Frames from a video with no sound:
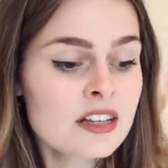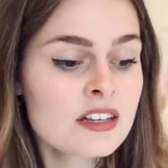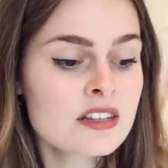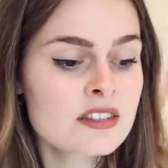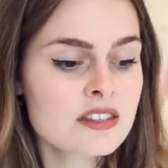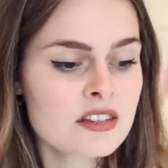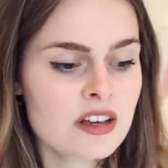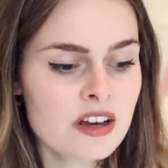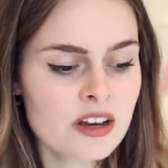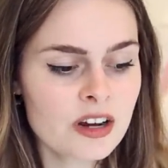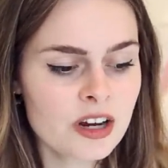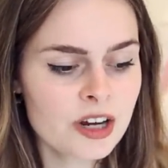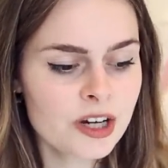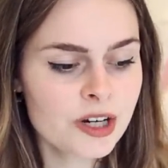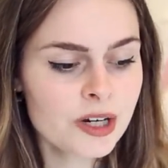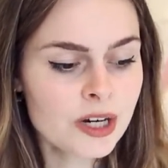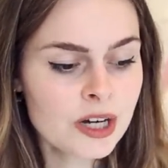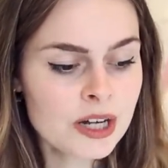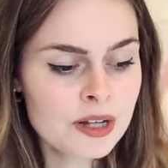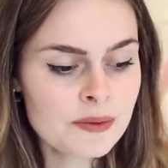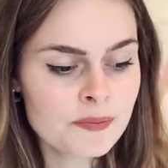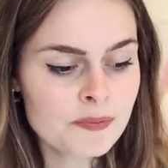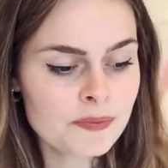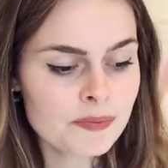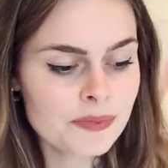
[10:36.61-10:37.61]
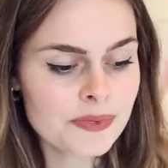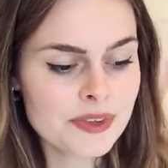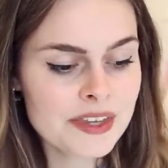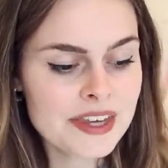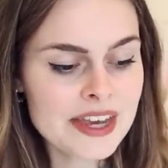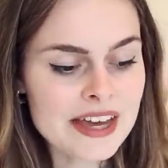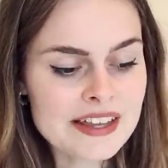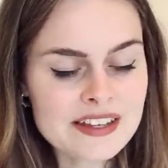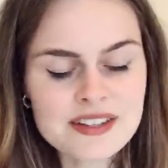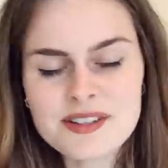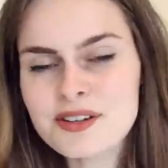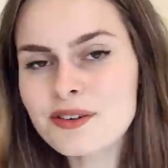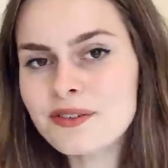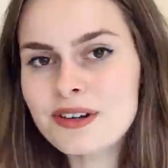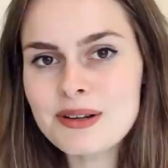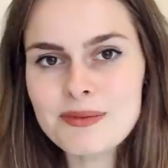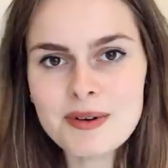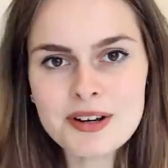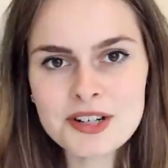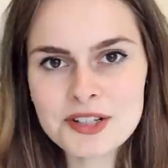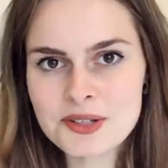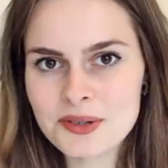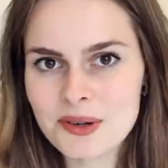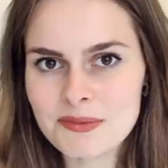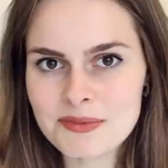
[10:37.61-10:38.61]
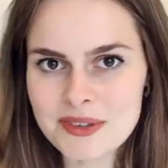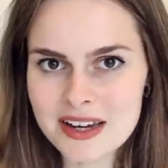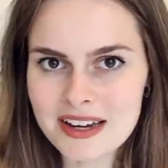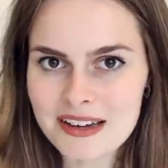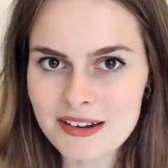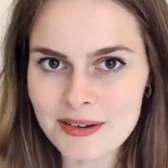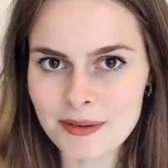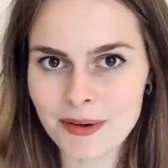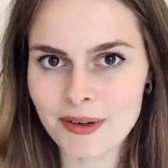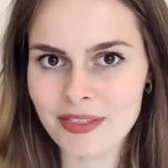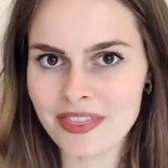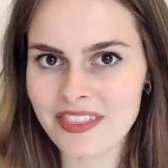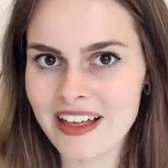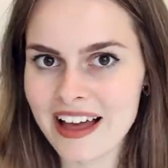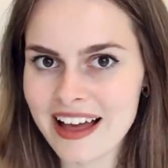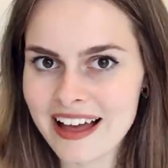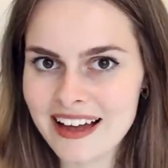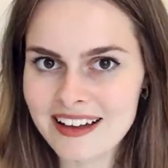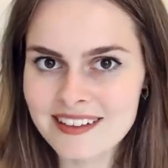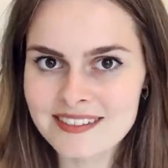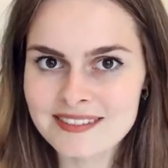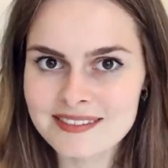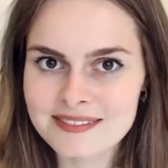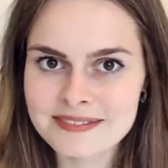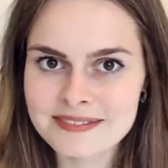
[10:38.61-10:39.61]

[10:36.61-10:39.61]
So, yeah, there's not really much to update you on there.